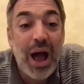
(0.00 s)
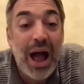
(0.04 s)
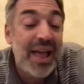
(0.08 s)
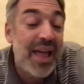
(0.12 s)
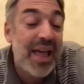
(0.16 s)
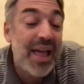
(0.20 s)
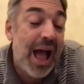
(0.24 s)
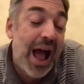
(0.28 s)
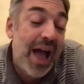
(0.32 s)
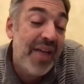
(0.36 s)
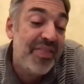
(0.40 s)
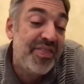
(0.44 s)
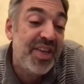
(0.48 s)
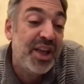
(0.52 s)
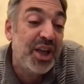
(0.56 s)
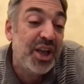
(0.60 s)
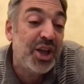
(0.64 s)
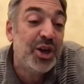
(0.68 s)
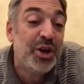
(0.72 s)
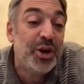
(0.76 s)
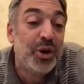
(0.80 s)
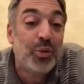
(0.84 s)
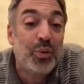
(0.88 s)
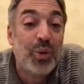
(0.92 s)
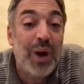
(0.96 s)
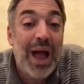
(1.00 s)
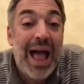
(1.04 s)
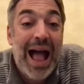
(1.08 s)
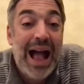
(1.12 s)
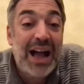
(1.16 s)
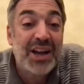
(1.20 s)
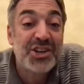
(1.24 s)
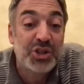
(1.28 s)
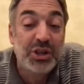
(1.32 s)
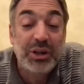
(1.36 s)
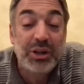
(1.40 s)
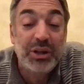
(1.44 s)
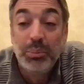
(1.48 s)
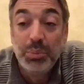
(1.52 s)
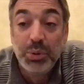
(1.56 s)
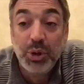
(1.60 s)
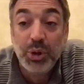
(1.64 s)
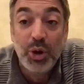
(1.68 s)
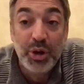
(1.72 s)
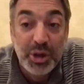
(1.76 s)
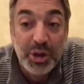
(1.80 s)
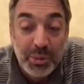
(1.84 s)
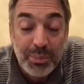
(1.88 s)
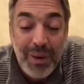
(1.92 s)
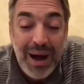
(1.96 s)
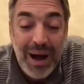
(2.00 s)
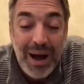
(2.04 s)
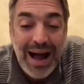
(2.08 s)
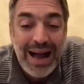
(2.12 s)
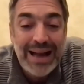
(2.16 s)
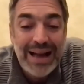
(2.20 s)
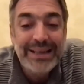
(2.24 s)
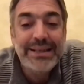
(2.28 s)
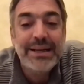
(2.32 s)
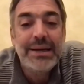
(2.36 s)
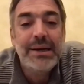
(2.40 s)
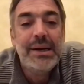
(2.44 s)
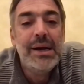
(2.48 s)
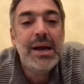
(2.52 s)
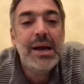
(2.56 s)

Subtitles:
I think, going to actually blow your mind